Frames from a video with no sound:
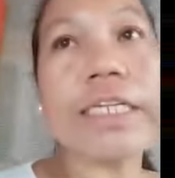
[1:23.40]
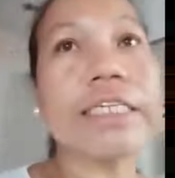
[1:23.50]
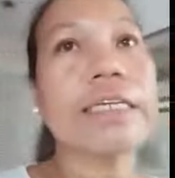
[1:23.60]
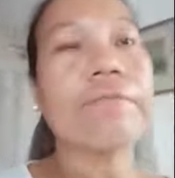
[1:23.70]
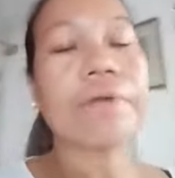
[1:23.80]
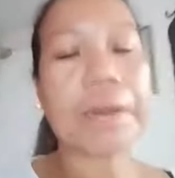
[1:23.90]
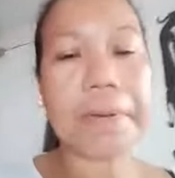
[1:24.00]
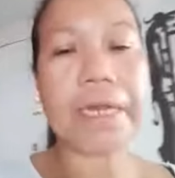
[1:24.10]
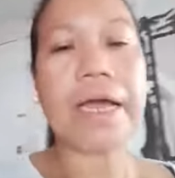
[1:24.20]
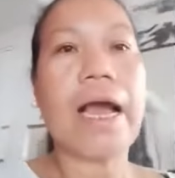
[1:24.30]
private,
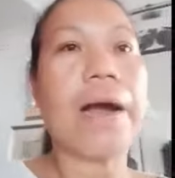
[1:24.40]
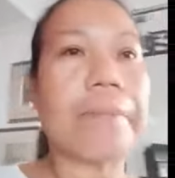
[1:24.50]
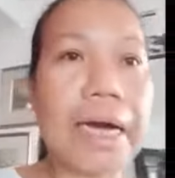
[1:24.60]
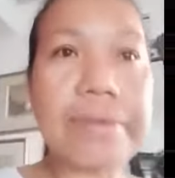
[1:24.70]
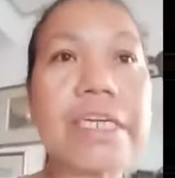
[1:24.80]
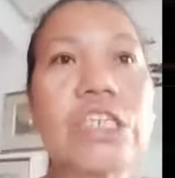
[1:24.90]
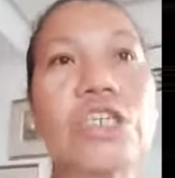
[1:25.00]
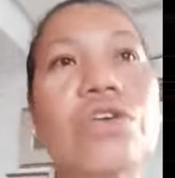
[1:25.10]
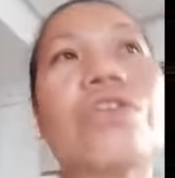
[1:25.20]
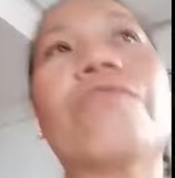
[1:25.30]
but I just show
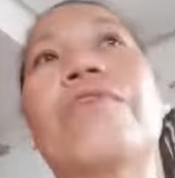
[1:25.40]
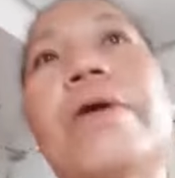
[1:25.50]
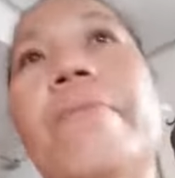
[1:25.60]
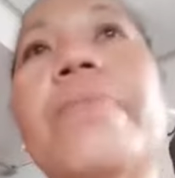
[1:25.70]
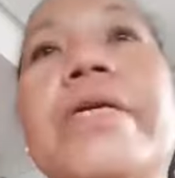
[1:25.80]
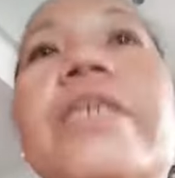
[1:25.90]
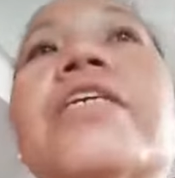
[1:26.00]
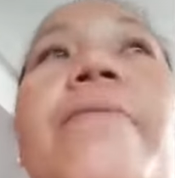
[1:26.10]
you for just a plot,